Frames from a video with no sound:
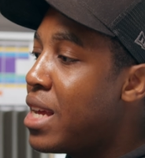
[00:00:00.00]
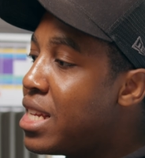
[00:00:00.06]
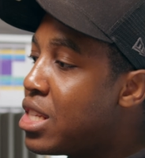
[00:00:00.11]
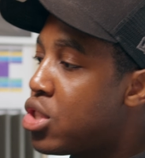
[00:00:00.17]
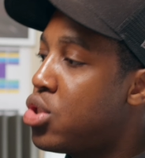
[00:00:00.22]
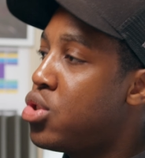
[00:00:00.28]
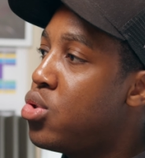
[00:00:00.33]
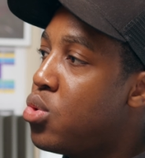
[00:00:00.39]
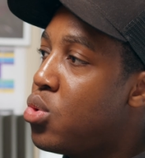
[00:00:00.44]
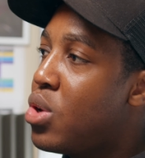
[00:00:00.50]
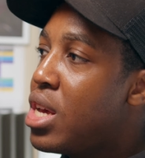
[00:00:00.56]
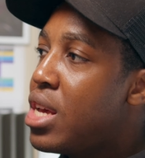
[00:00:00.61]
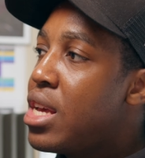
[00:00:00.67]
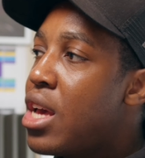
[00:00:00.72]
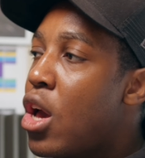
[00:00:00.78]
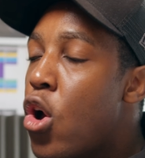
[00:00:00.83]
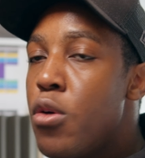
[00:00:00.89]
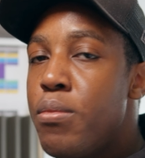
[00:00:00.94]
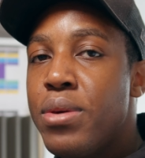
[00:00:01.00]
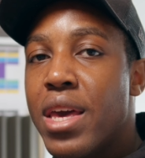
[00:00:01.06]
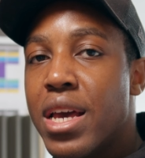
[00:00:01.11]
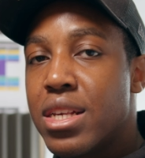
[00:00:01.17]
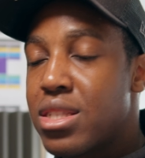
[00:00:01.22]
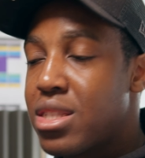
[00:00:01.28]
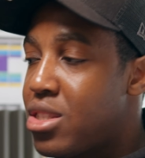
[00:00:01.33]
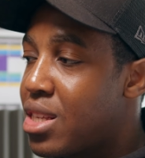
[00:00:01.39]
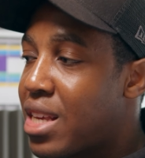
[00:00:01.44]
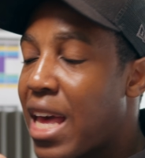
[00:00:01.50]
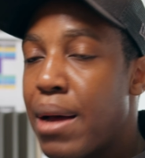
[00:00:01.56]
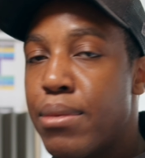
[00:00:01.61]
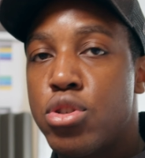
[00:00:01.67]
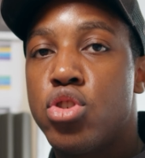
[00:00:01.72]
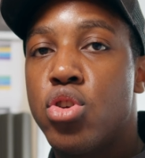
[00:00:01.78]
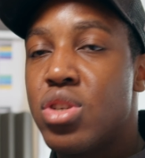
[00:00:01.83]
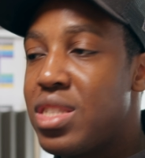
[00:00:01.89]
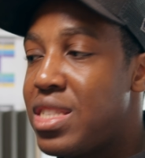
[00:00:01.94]
into OBS to
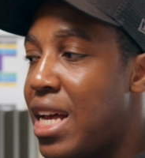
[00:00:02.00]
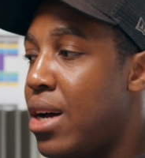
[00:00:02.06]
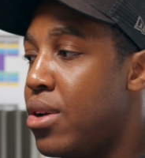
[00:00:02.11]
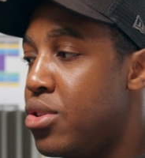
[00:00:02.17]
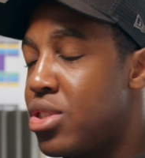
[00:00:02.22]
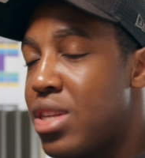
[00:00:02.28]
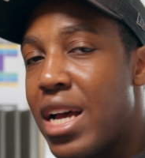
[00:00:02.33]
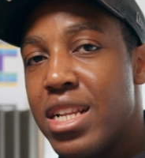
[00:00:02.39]
capture a sound.